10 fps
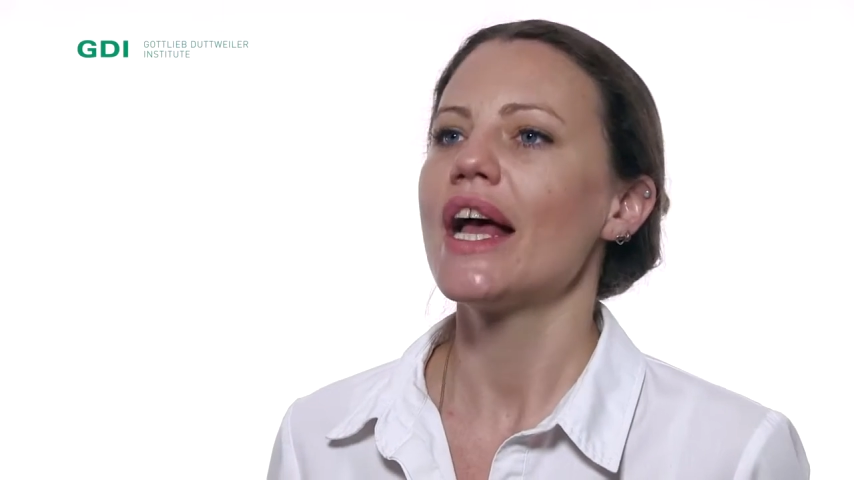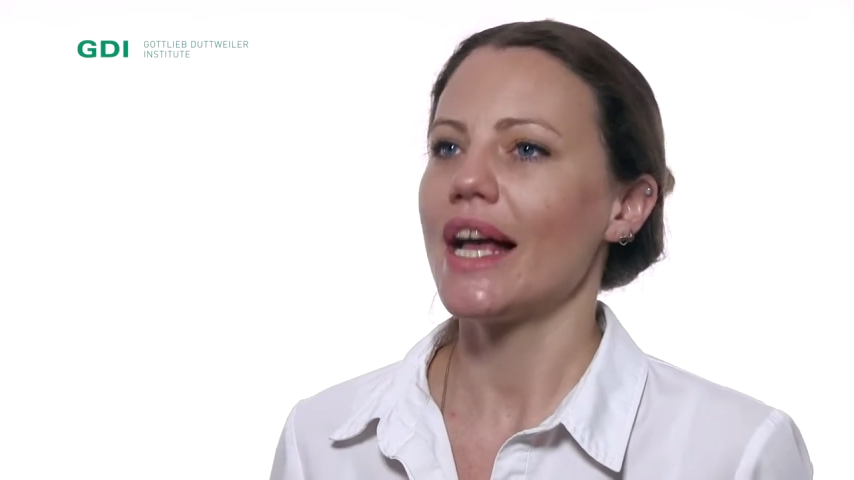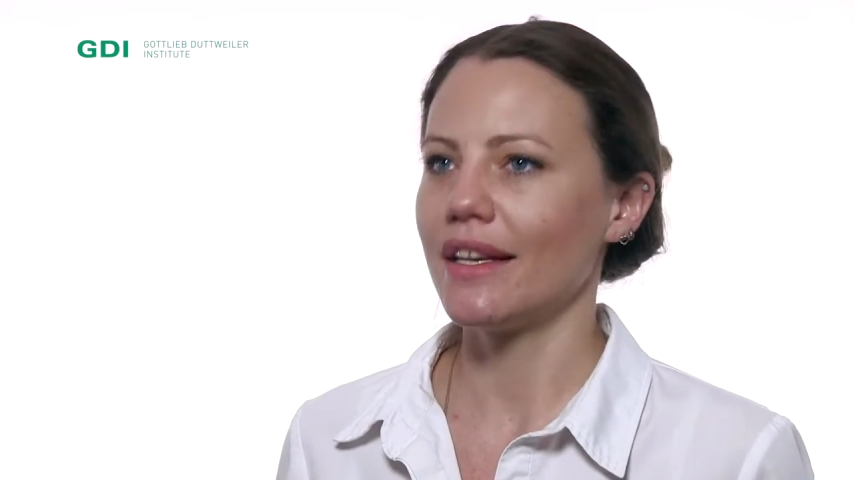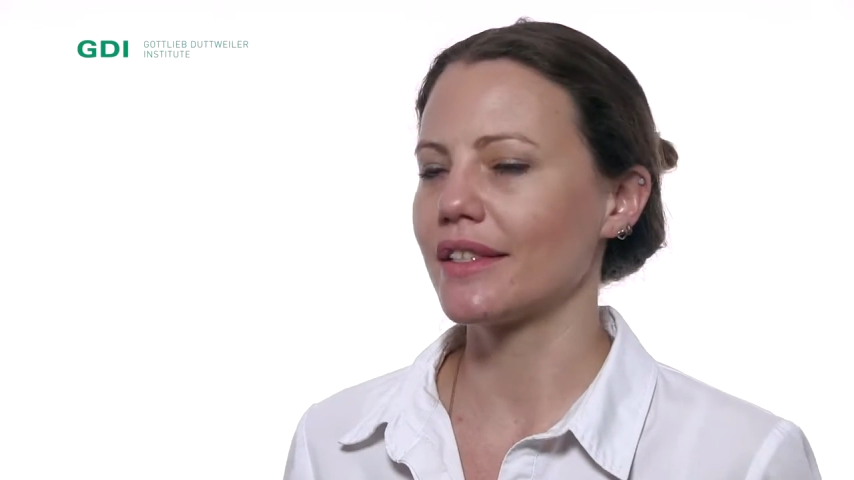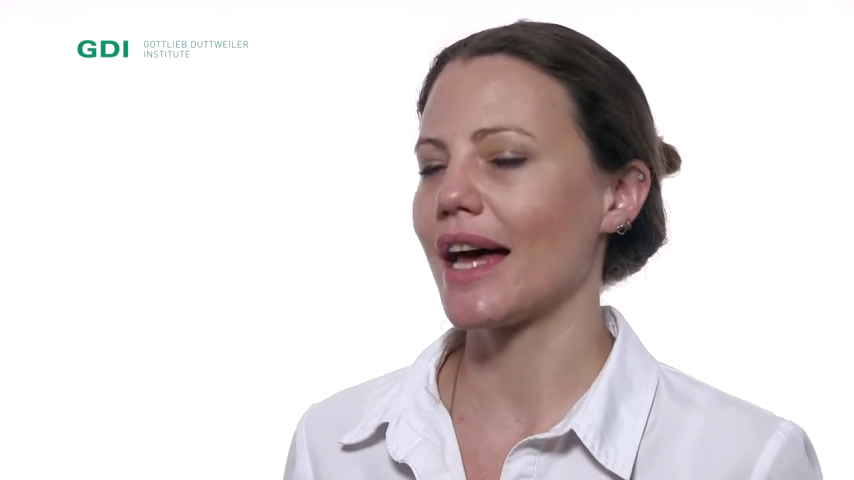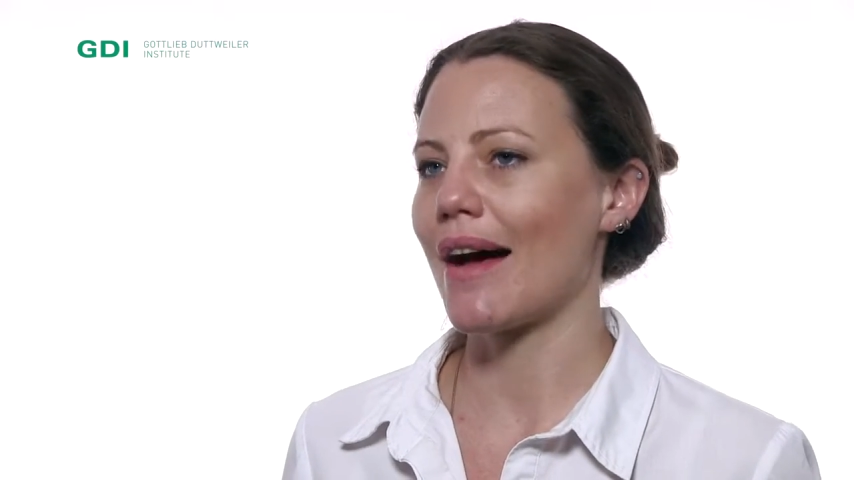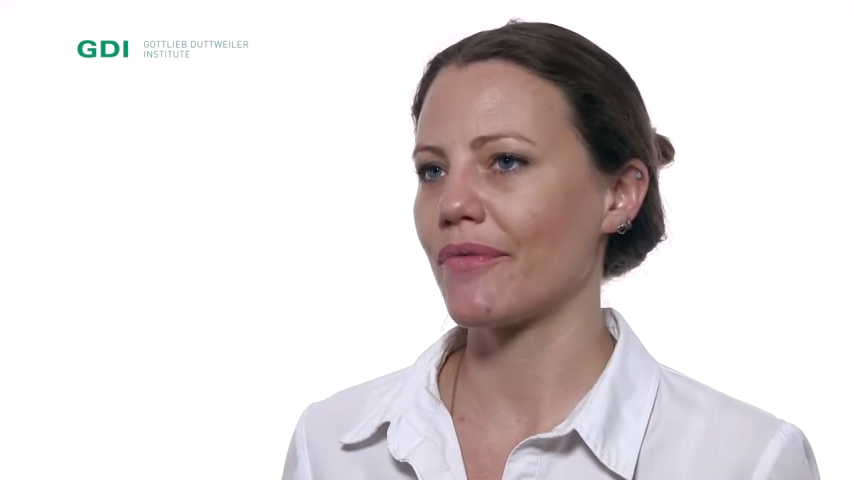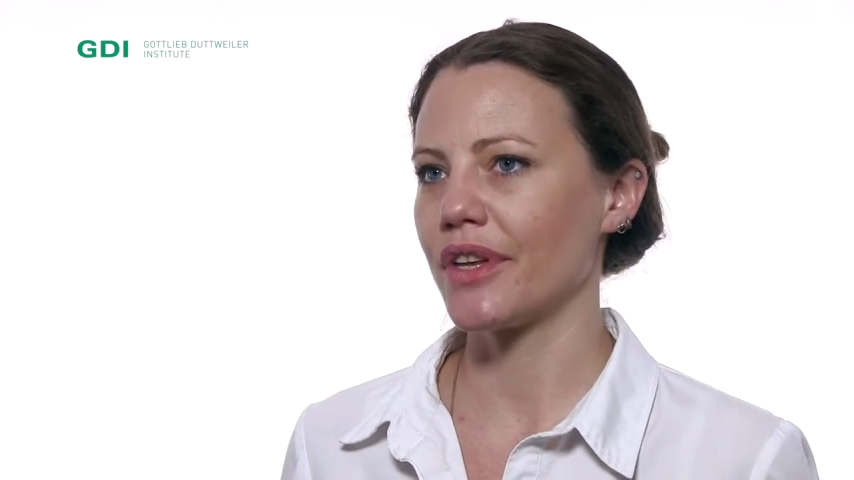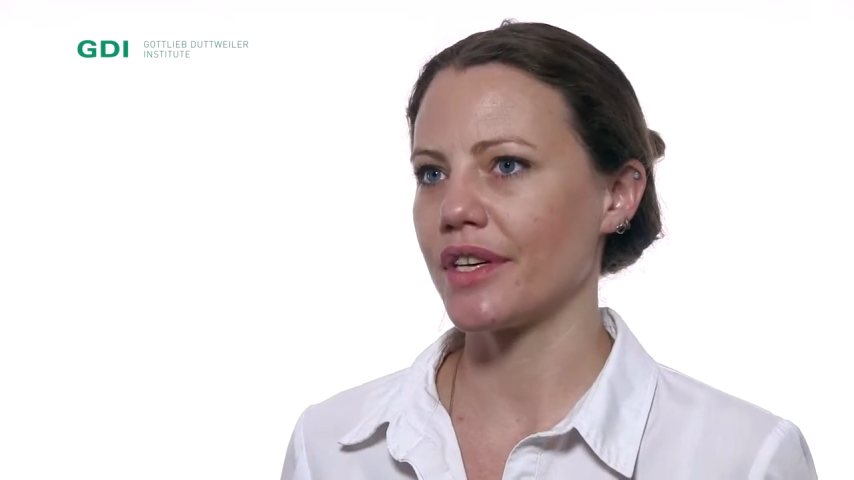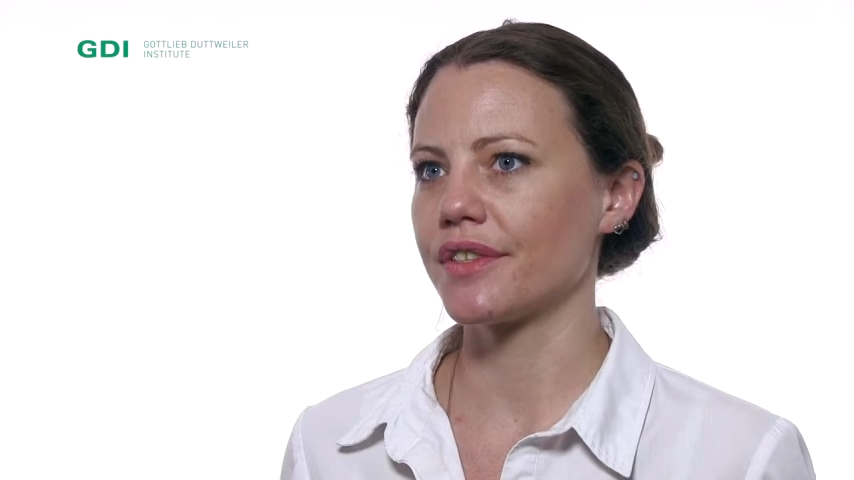is to
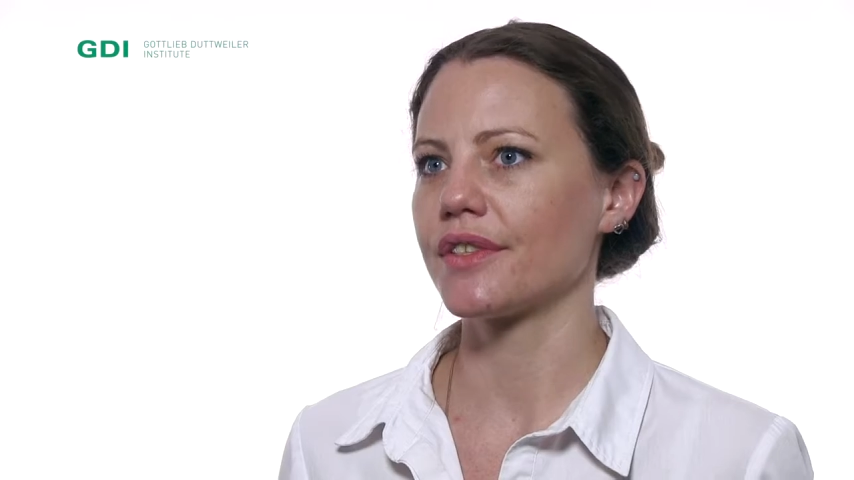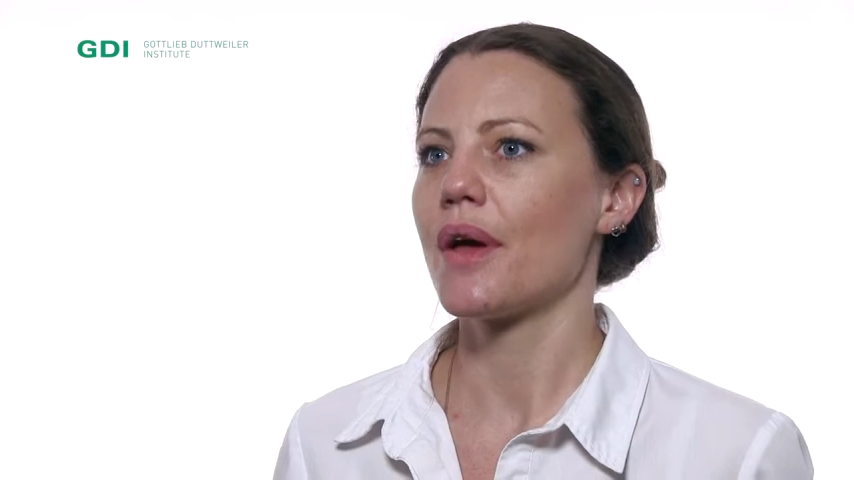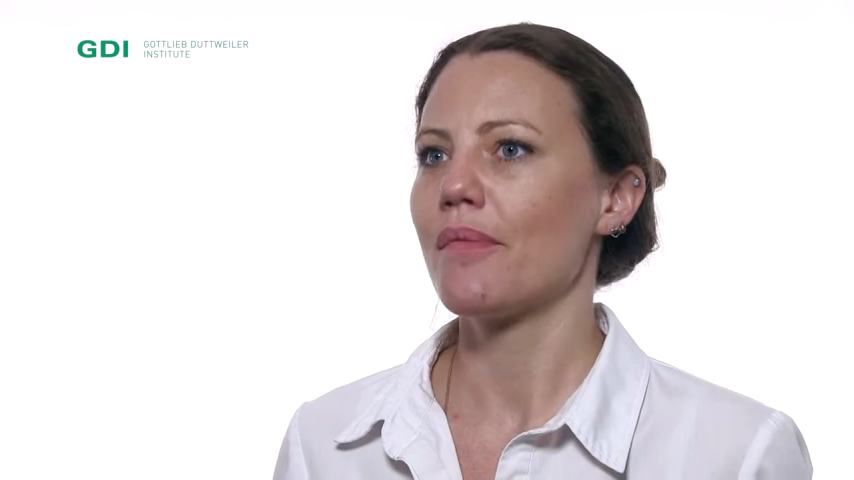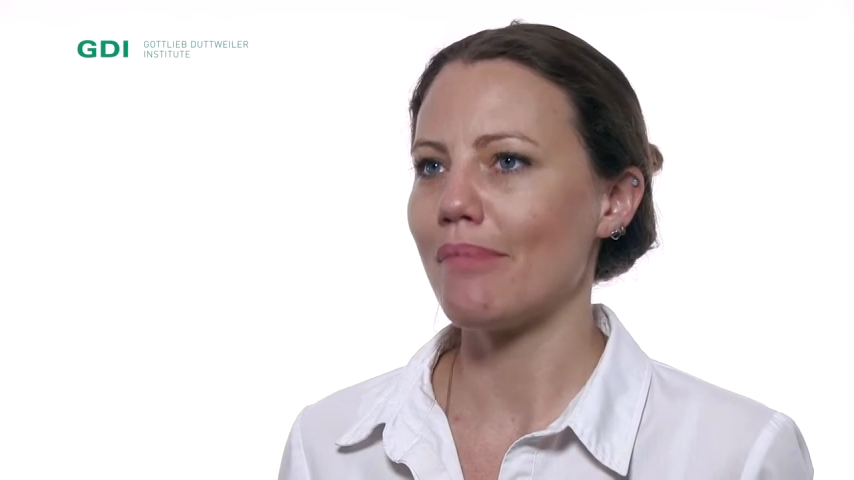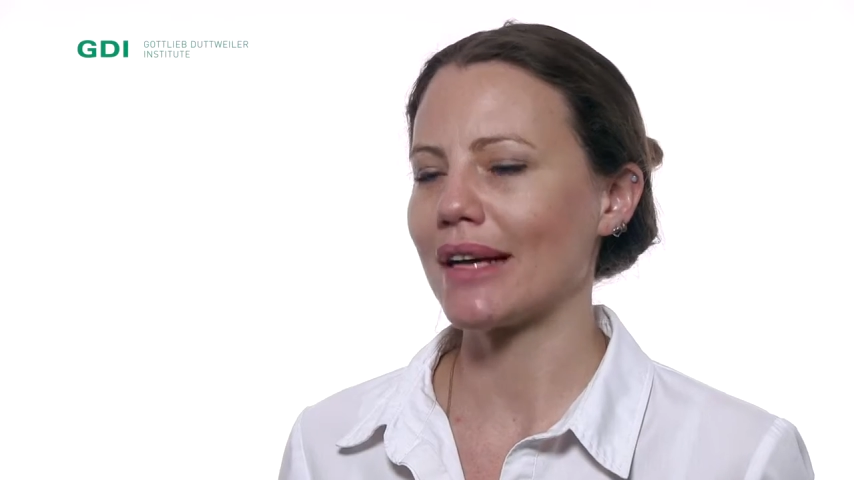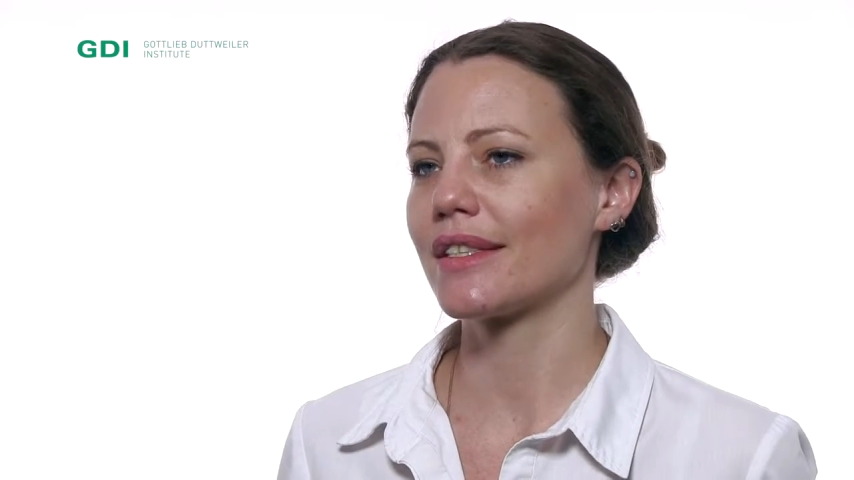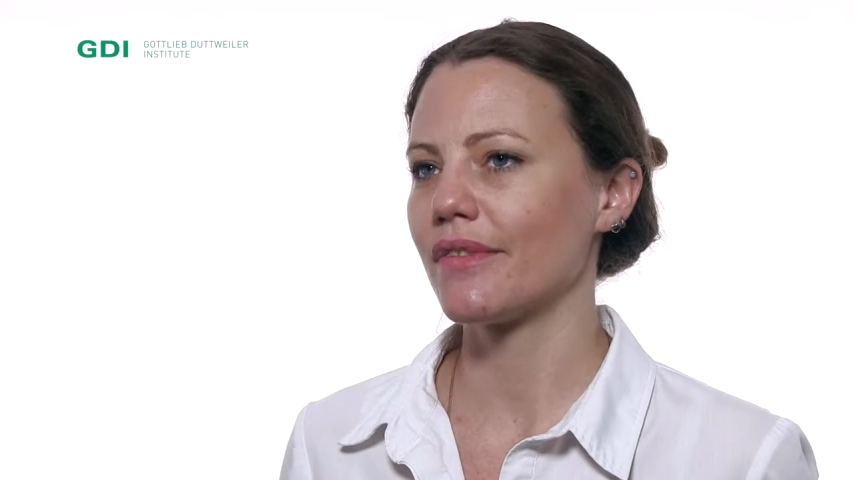have this mass